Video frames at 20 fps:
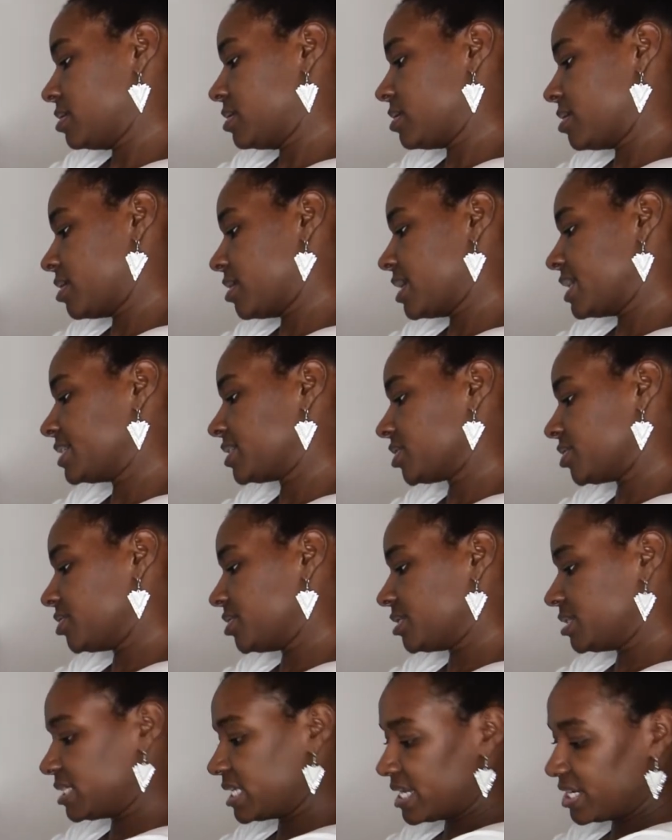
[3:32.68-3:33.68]
Alright, so
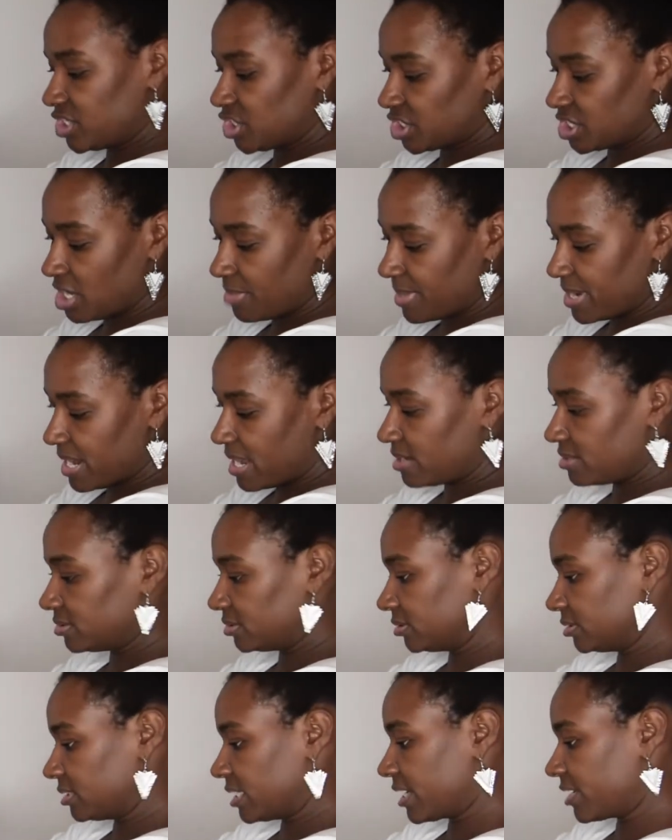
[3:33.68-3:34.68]
you see it just coming
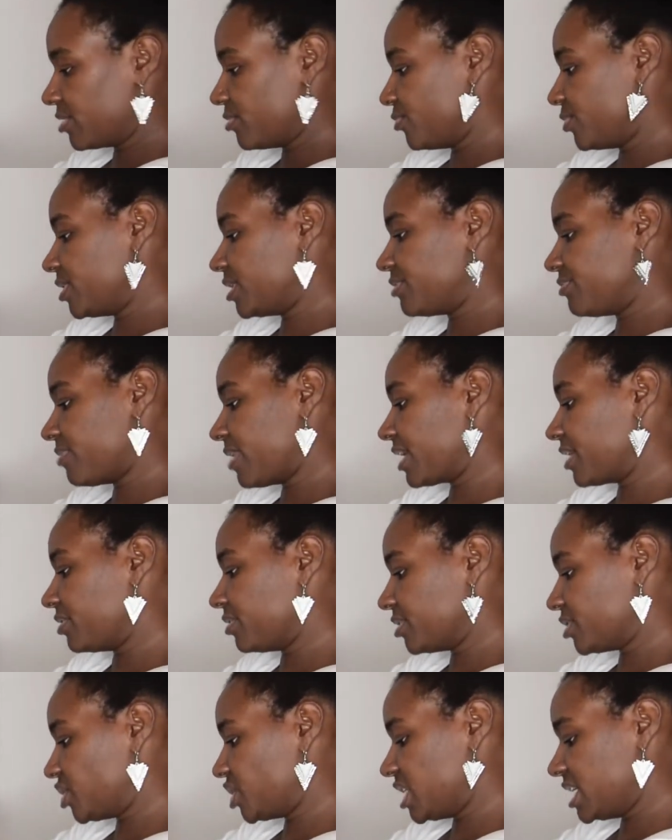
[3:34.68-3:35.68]
out like you would
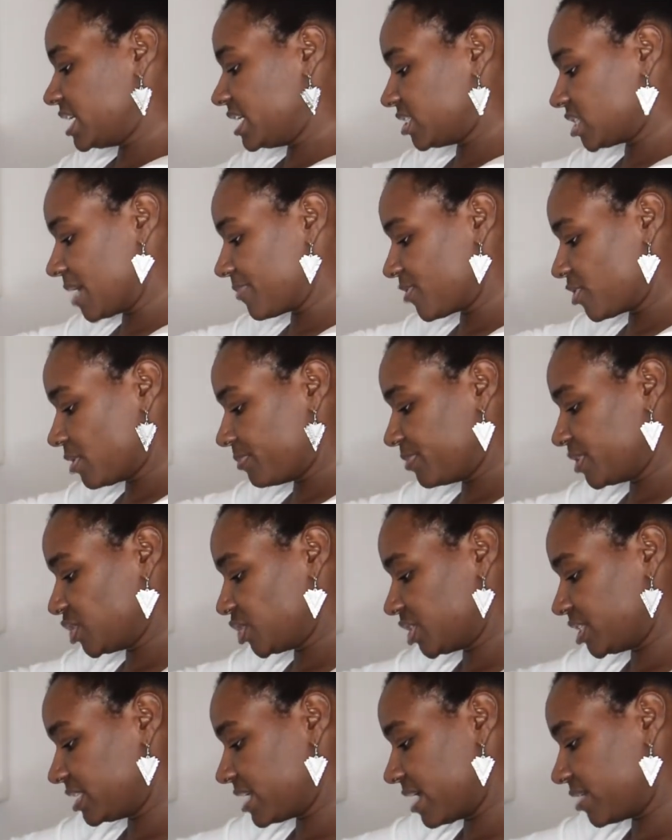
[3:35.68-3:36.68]
regular cheese. I'm going to
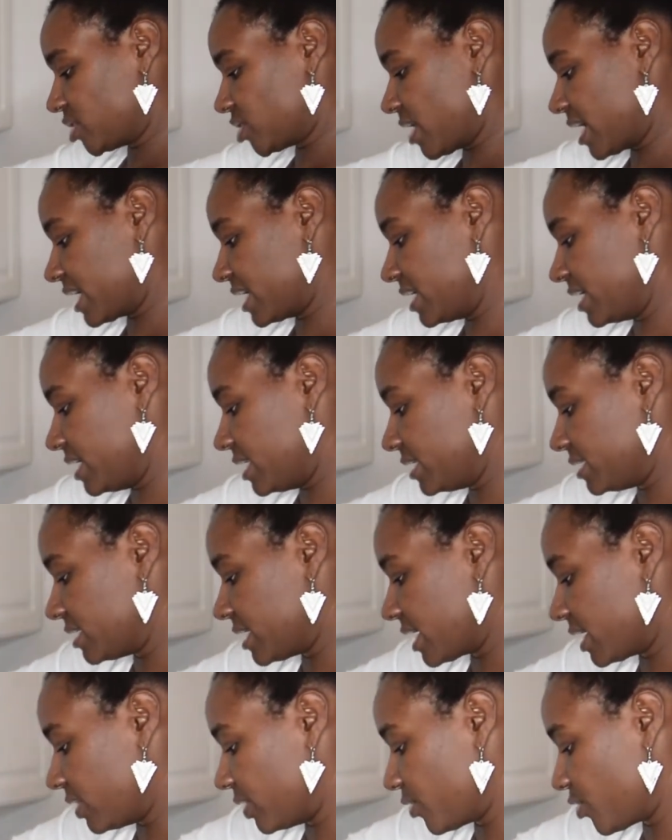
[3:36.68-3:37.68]
push this down so I can get it
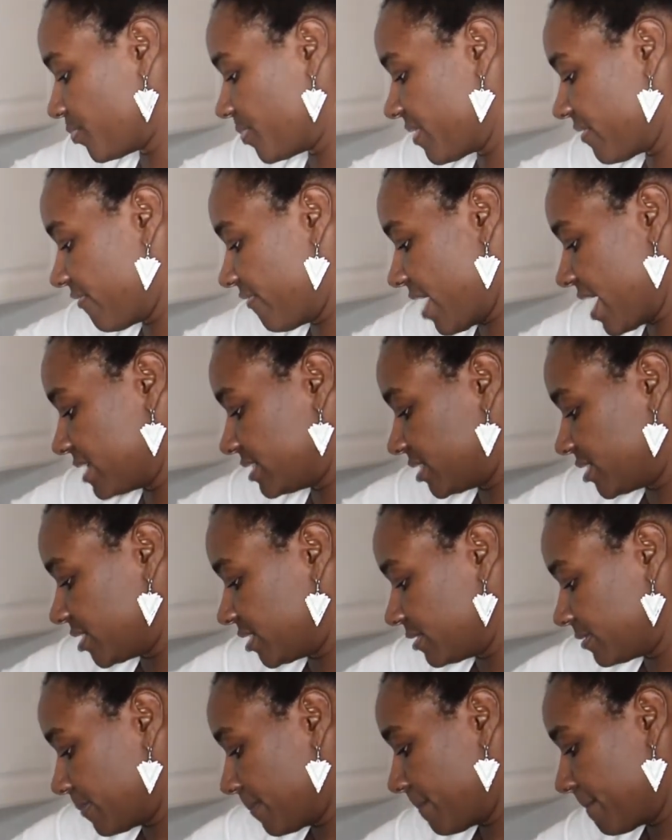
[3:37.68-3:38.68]
done a little bit
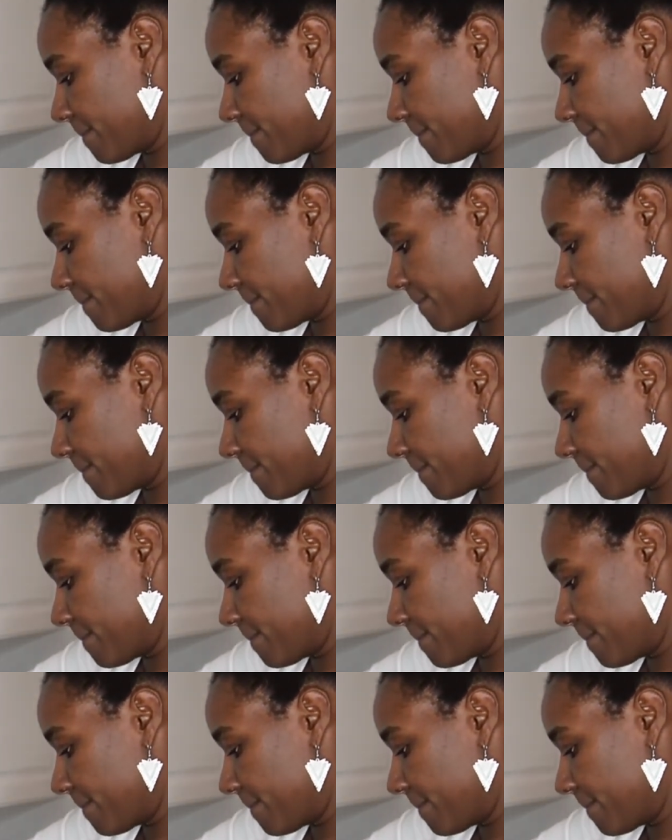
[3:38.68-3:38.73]
faster.